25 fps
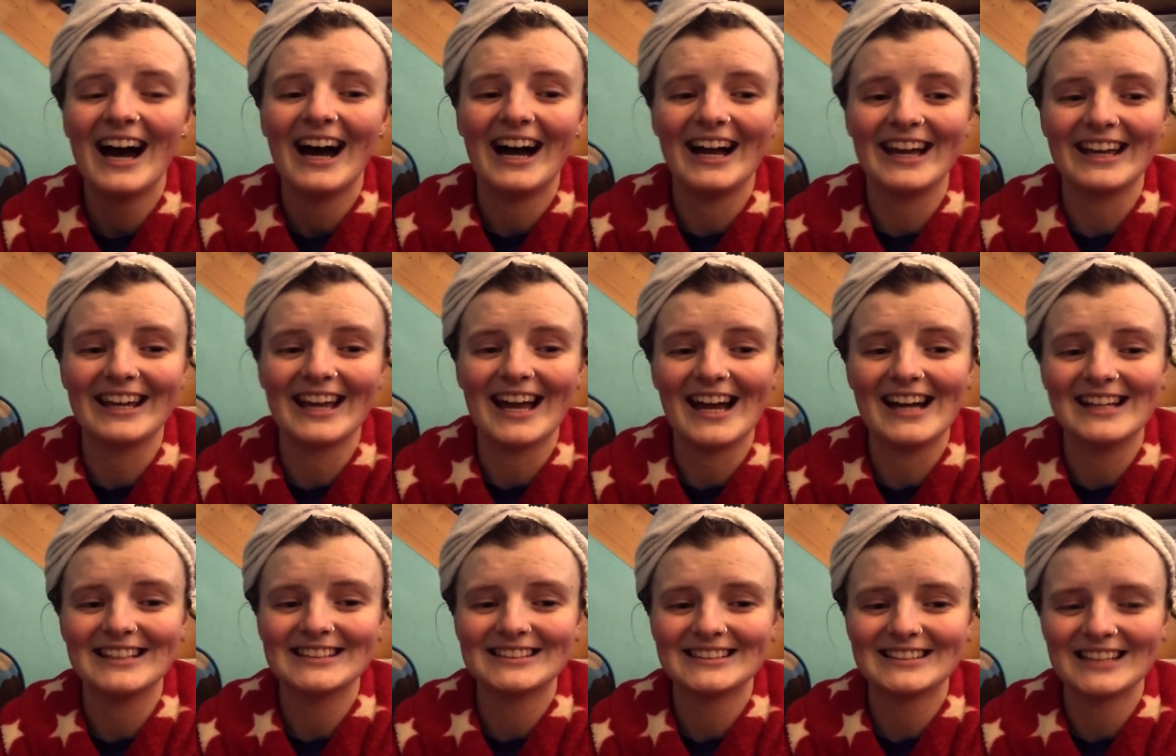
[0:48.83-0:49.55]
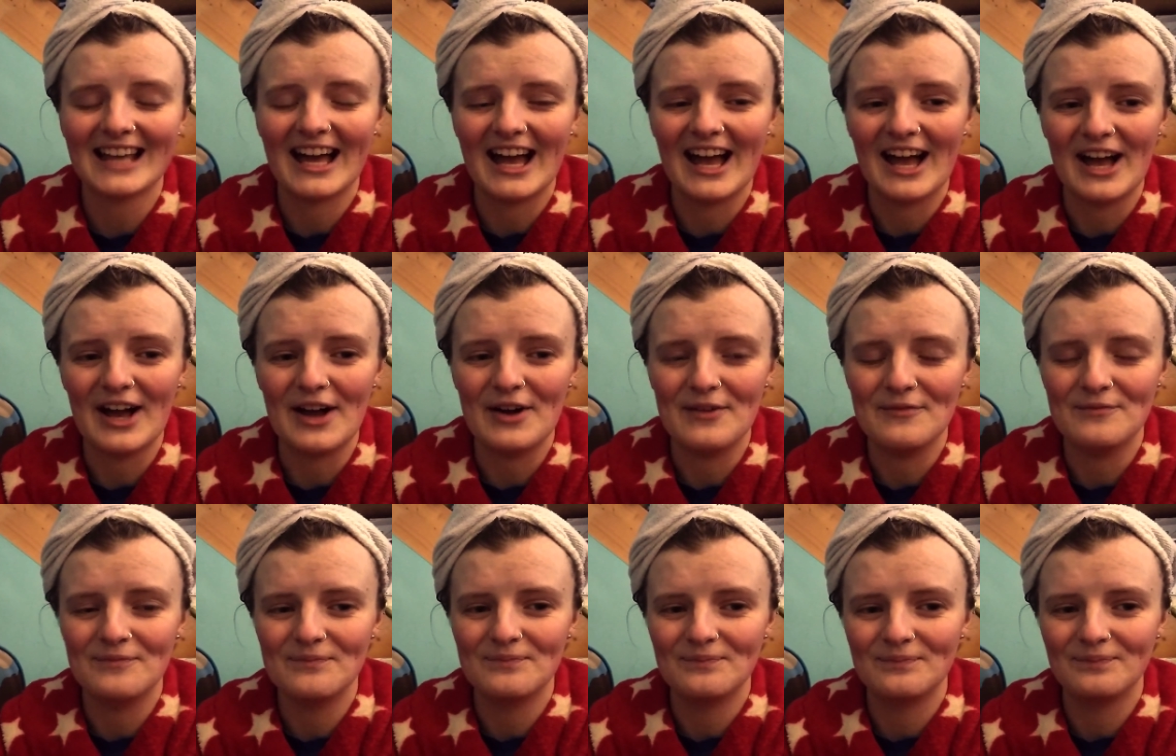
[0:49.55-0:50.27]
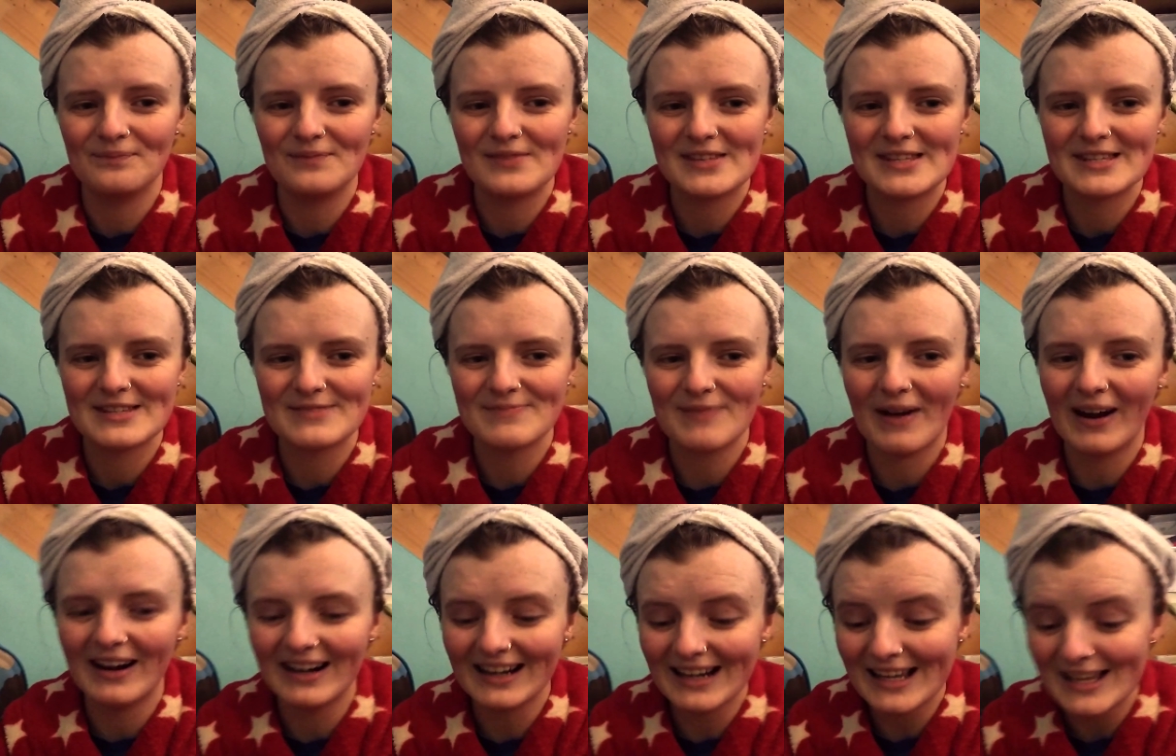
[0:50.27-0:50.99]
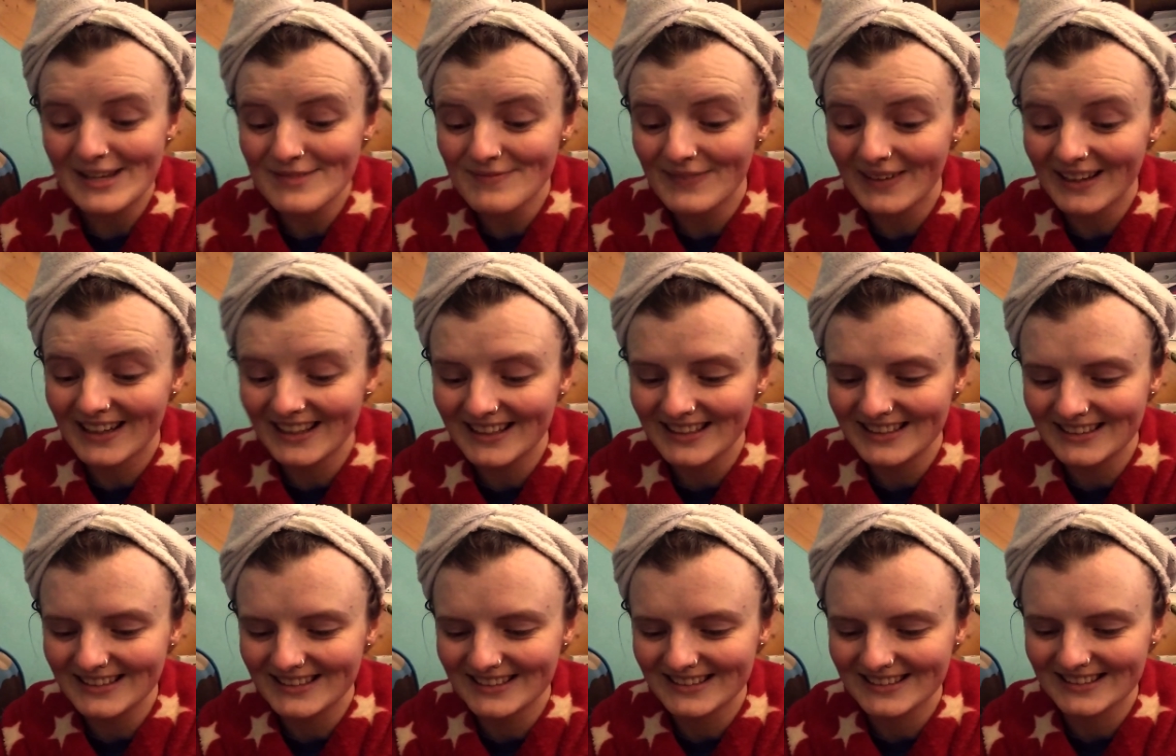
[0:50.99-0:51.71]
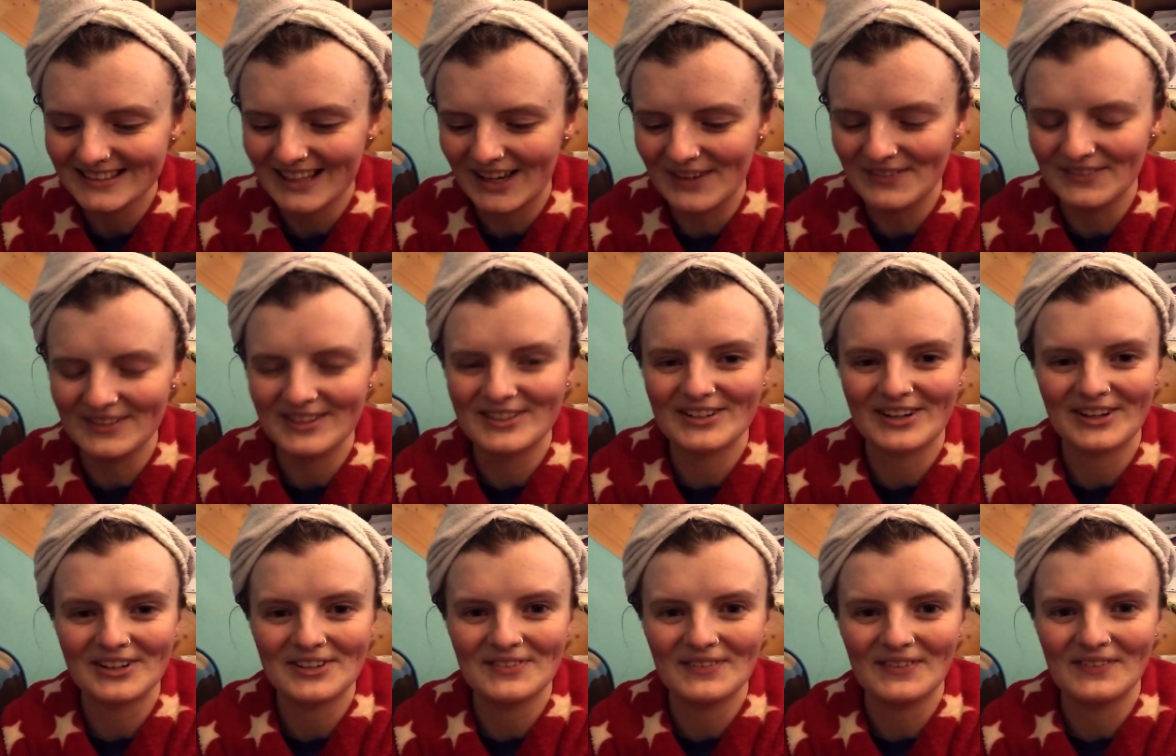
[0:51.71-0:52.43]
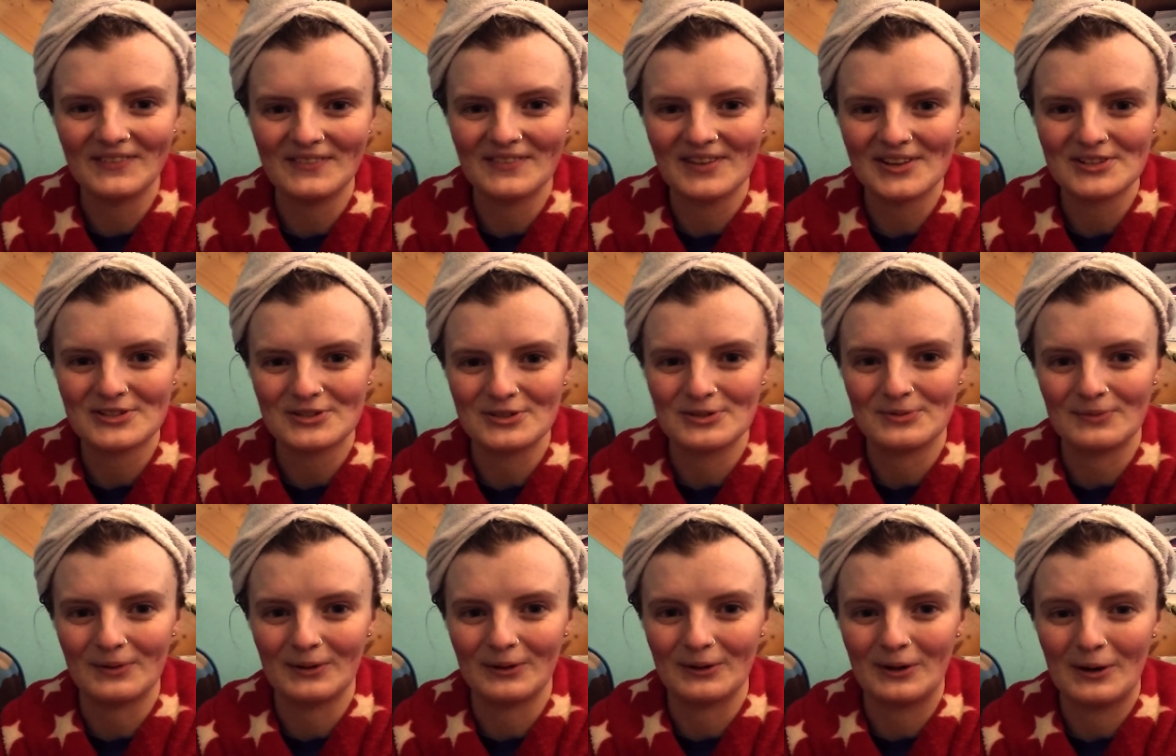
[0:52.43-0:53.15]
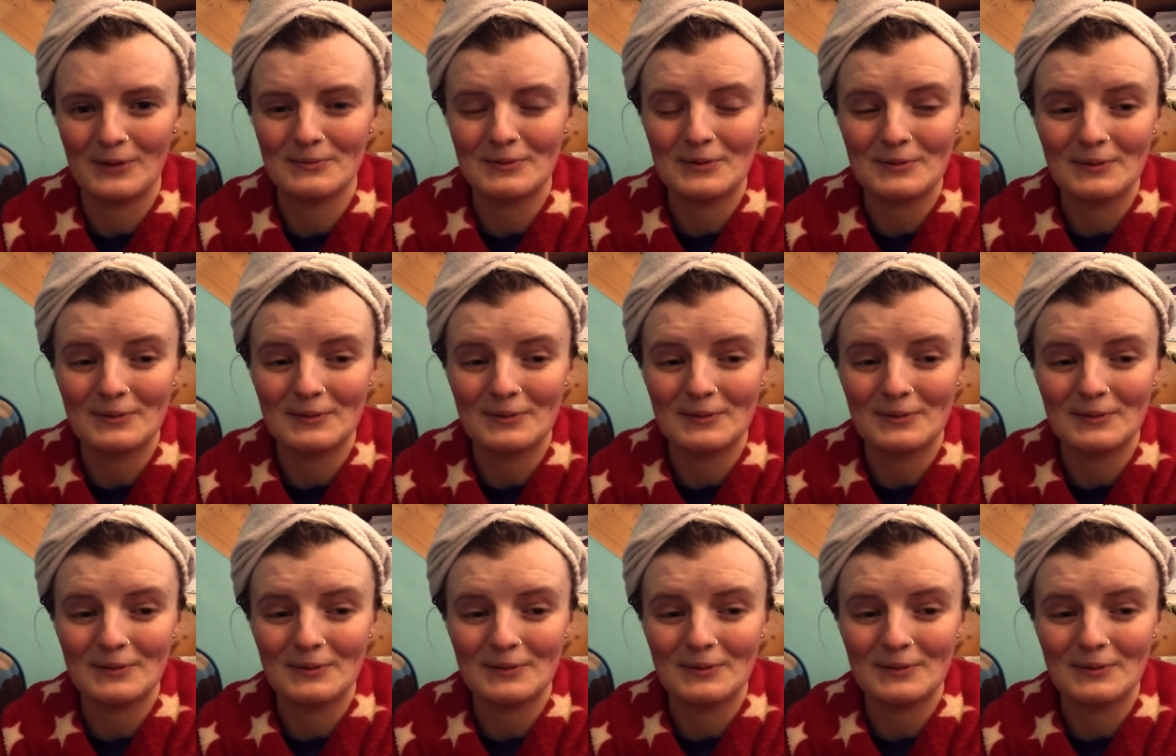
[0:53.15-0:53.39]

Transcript: I guess. Um, partly because I want to document my master's program,